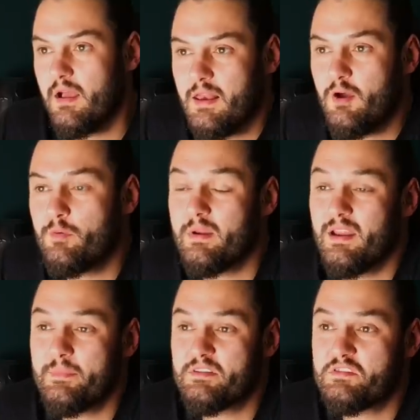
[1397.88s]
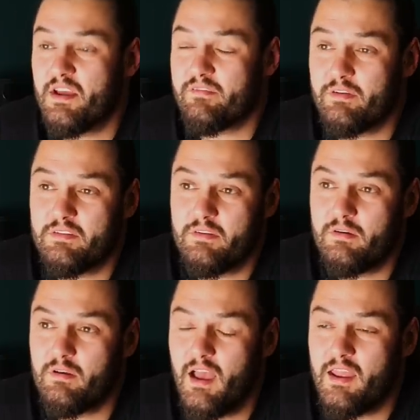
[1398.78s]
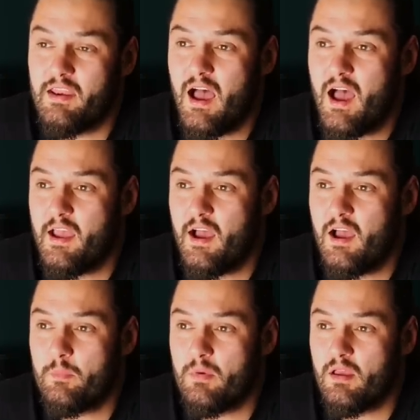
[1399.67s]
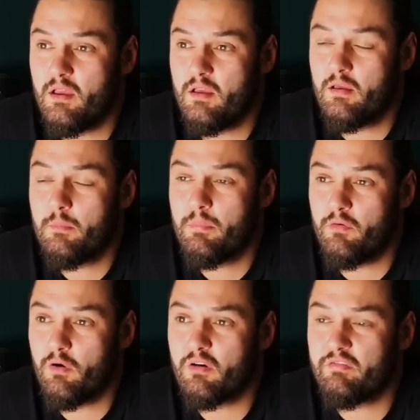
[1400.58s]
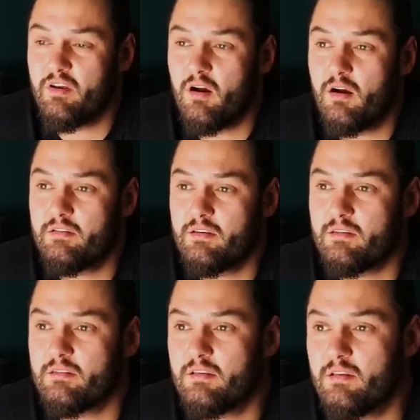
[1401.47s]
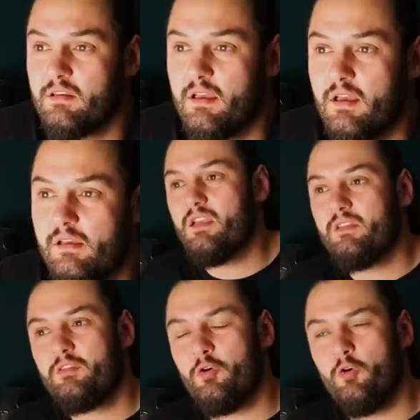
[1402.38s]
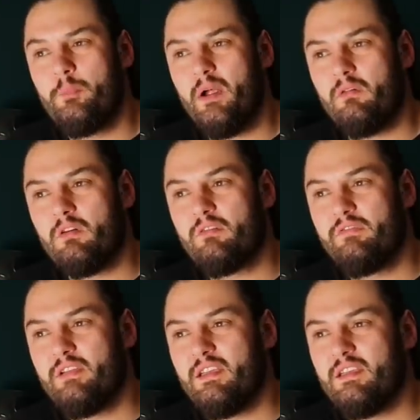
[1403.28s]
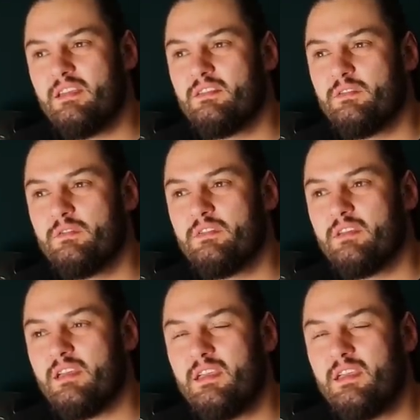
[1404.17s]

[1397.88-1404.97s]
Hello, my name is Jack Visser, and I am a pyrography artist. So pyrography is using